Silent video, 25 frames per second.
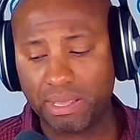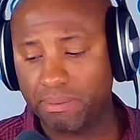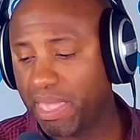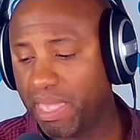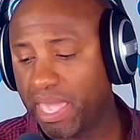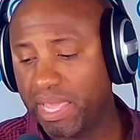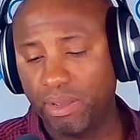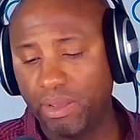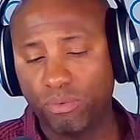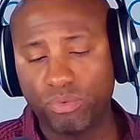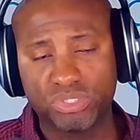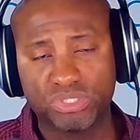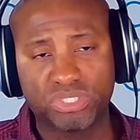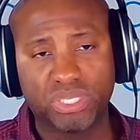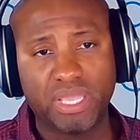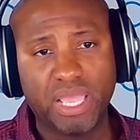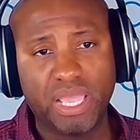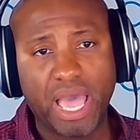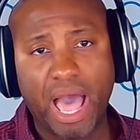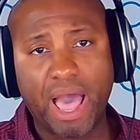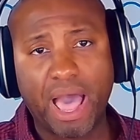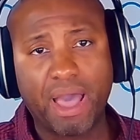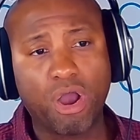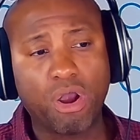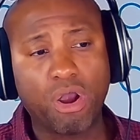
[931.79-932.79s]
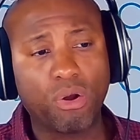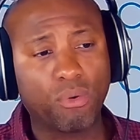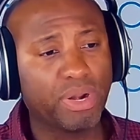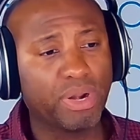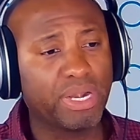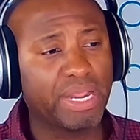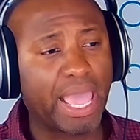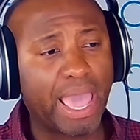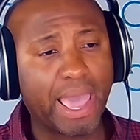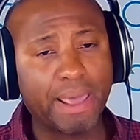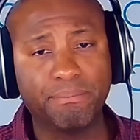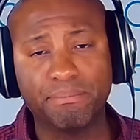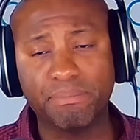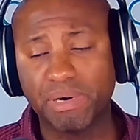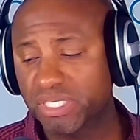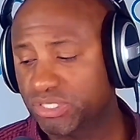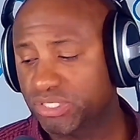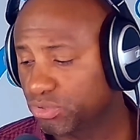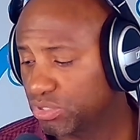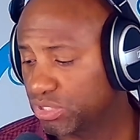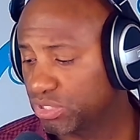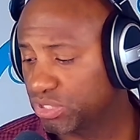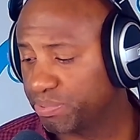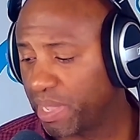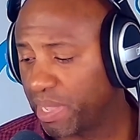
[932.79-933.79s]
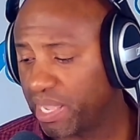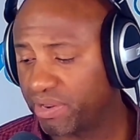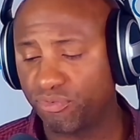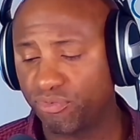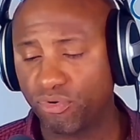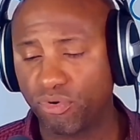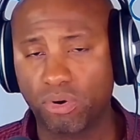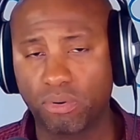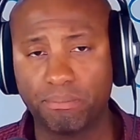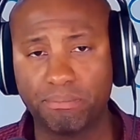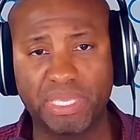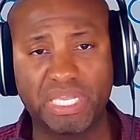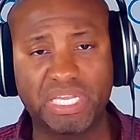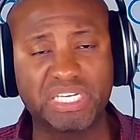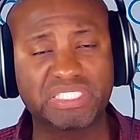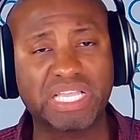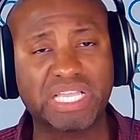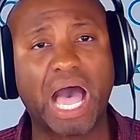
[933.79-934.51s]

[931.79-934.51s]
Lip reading: And I already had much respect for him because